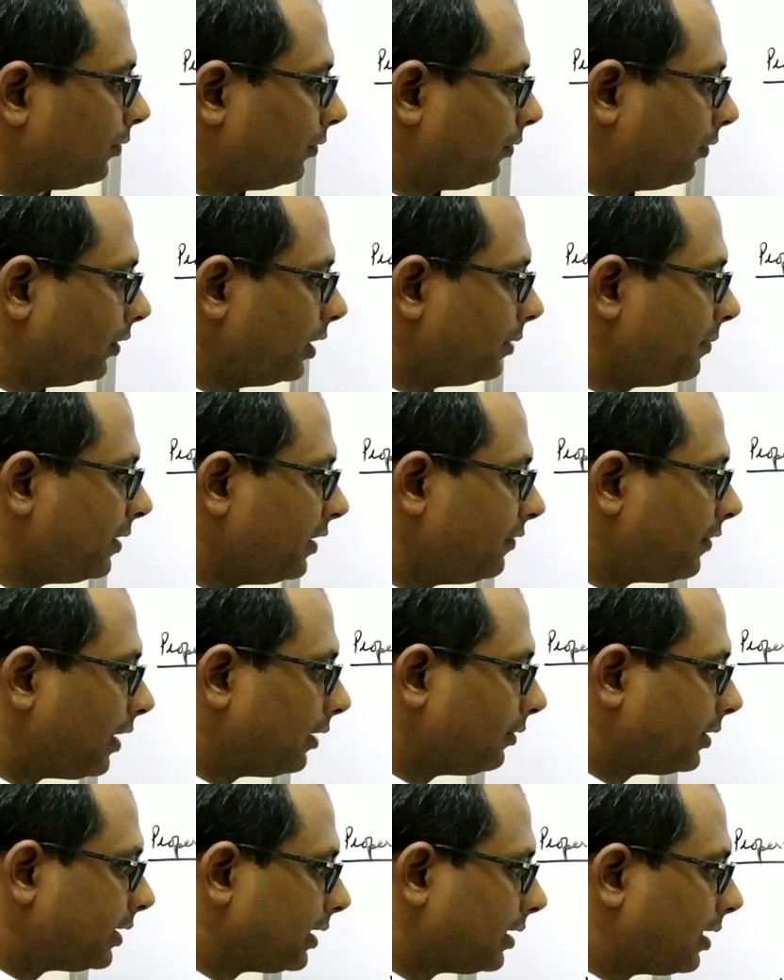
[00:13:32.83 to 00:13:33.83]
will be
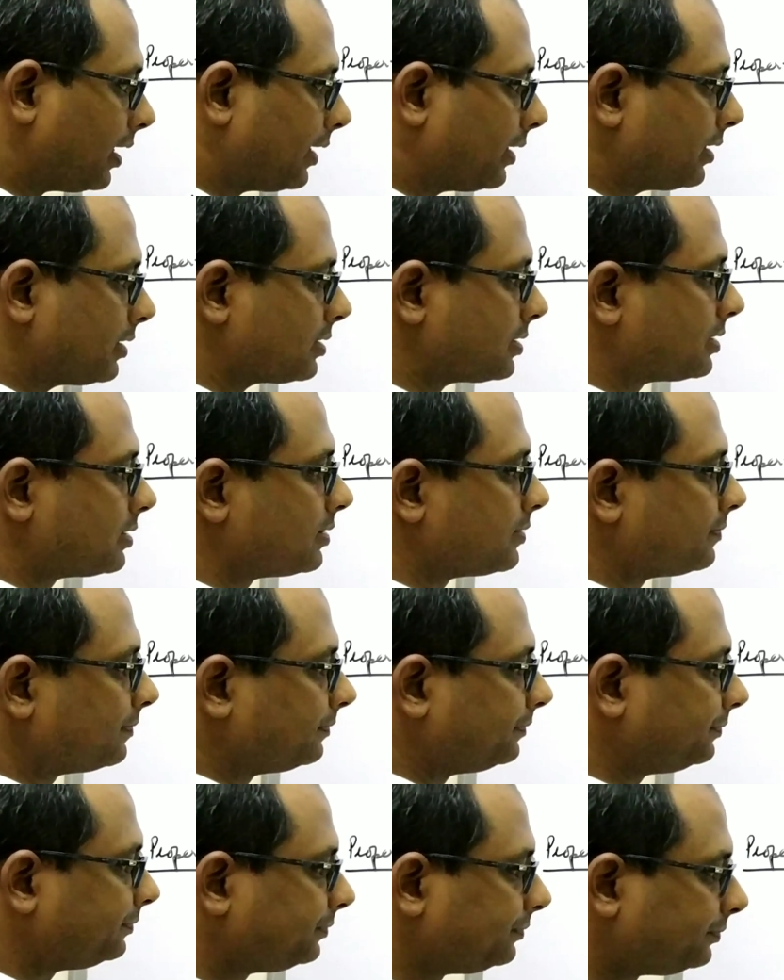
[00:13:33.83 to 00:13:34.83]
evaluated like this.
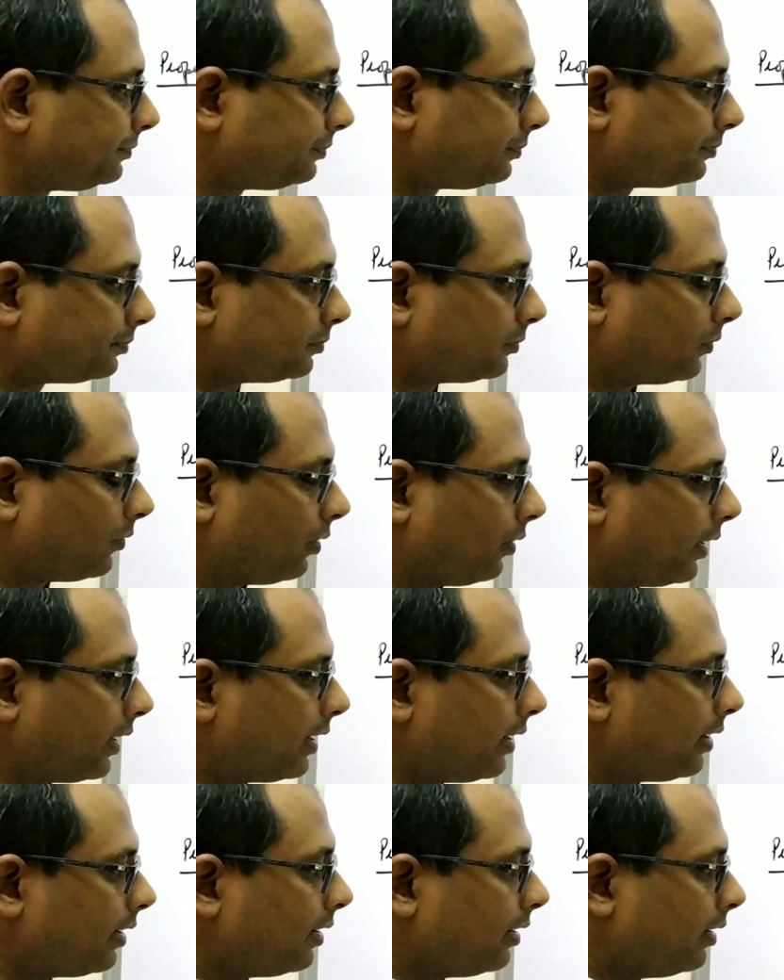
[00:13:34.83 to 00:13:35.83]

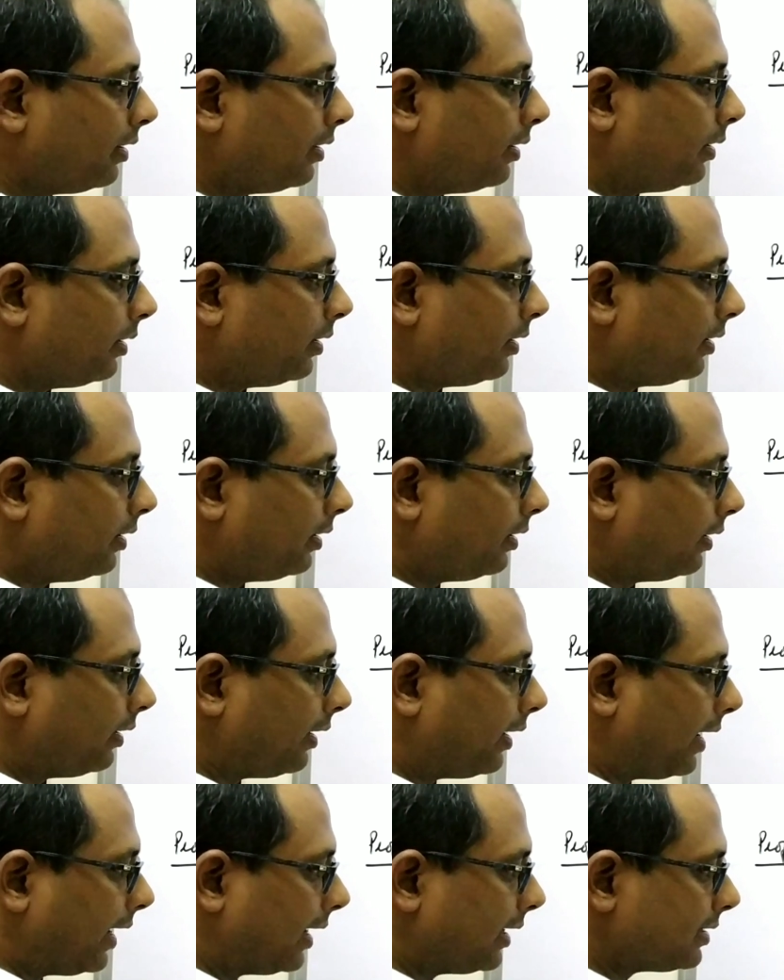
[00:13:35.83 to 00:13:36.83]
Okay,
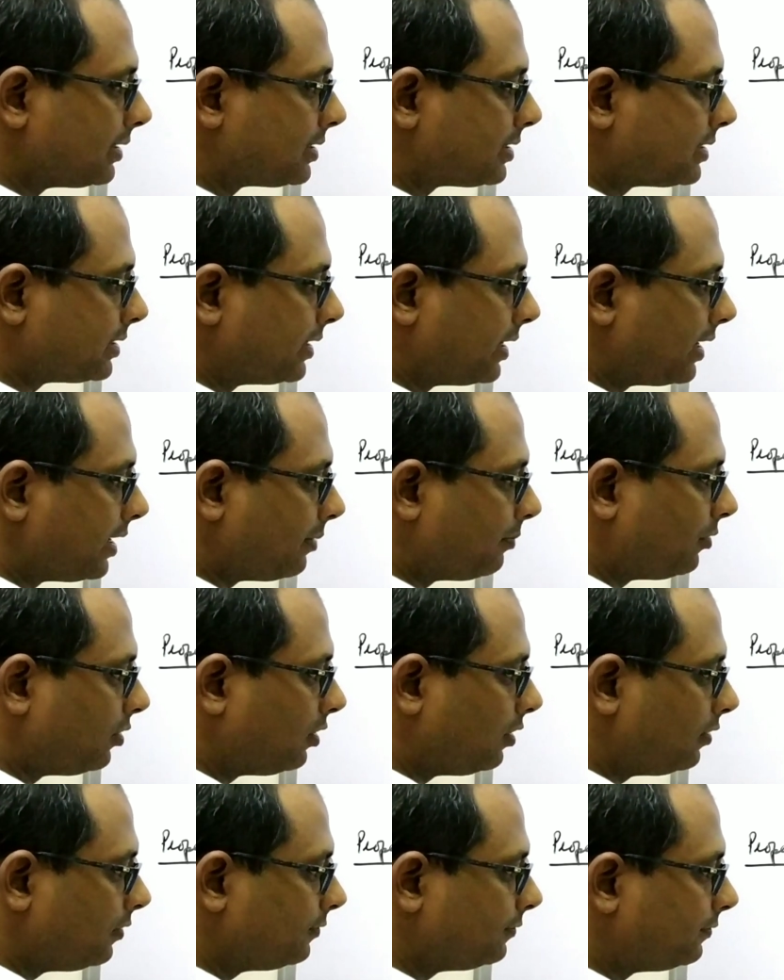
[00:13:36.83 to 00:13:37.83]
LCM
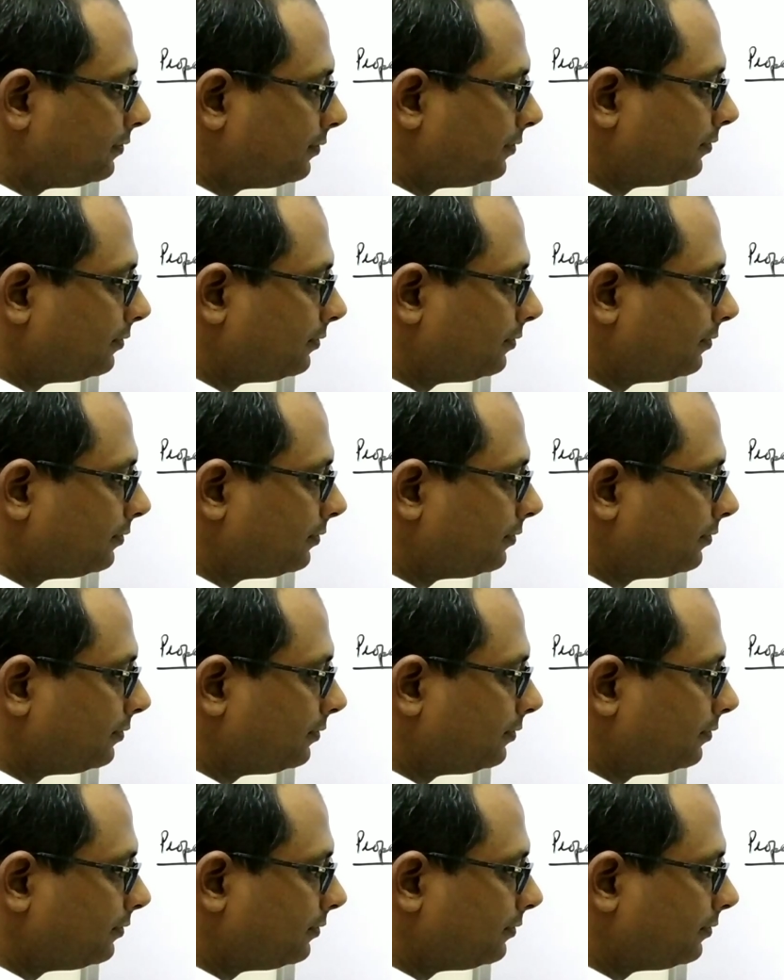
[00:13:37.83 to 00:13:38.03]
of